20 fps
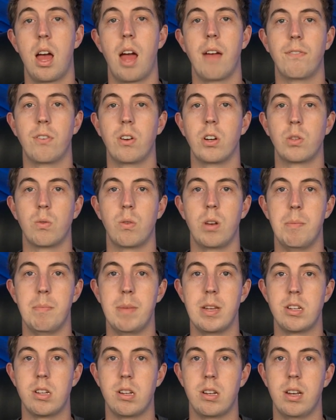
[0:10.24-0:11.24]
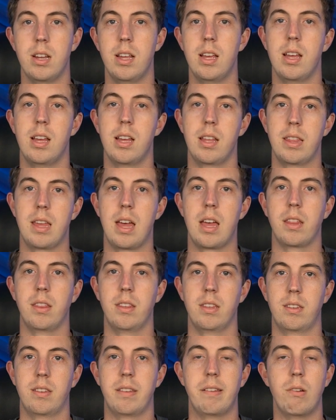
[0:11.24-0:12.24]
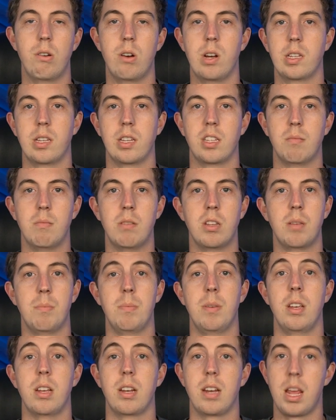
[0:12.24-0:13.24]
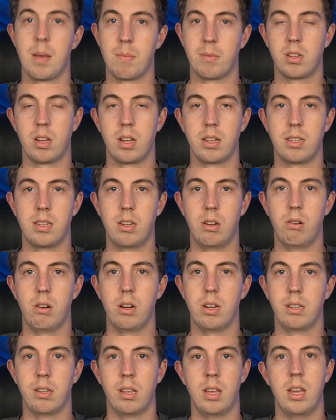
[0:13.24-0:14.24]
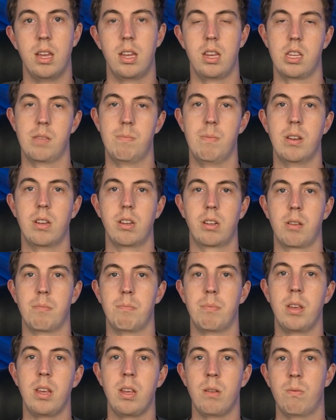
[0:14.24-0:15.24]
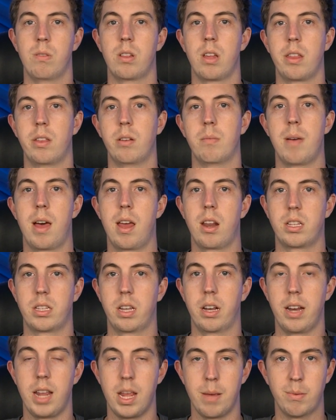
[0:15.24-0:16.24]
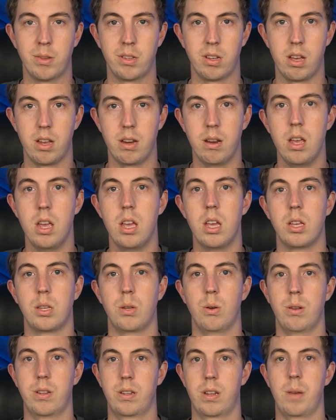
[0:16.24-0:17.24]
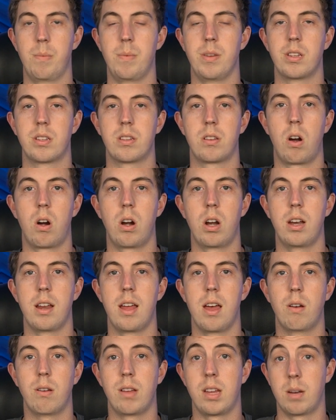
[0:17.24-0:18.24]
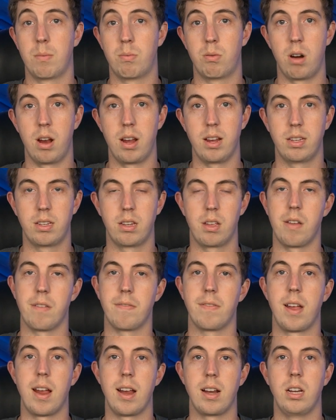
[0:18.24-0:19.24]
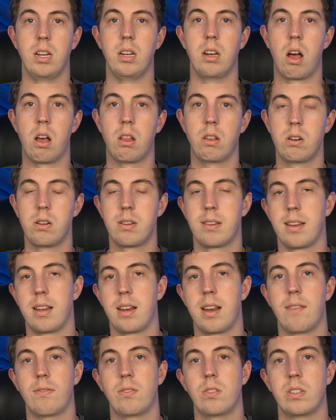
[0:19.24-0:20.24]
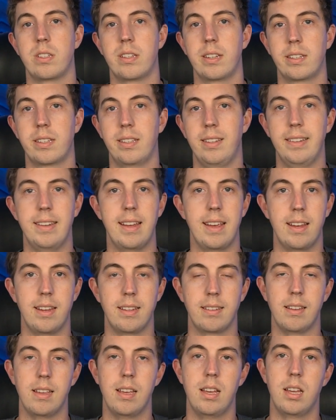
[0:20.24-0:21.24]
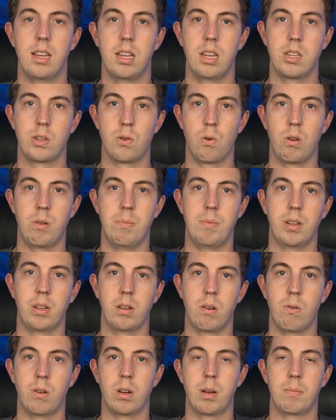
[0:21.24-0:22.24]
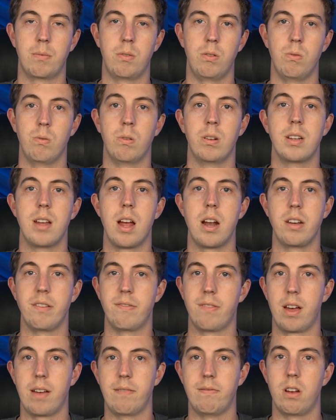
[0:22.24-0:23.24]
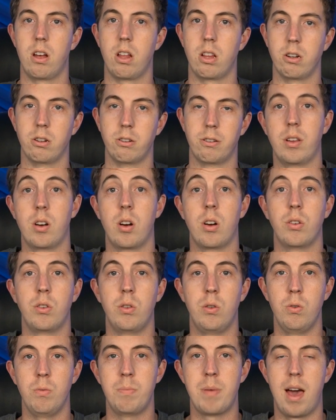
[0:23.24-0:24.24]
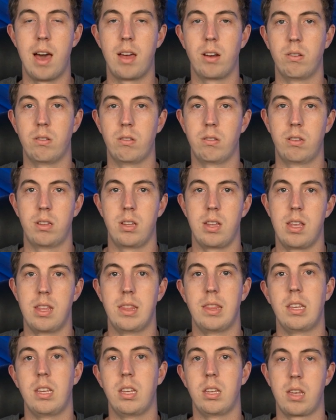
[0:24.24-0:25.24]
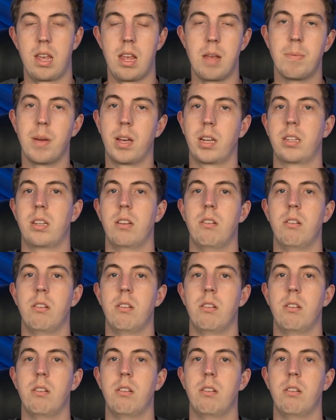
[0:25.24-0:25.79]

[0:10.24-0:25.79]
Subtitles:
I first want to mention that this series is meant to be an Amazon series. It's meant to compete with other paddles on Amazon. So it's going to be starting out at a price of $80, and after 60 days is going to be going up to $95. There are two paddles in the Apex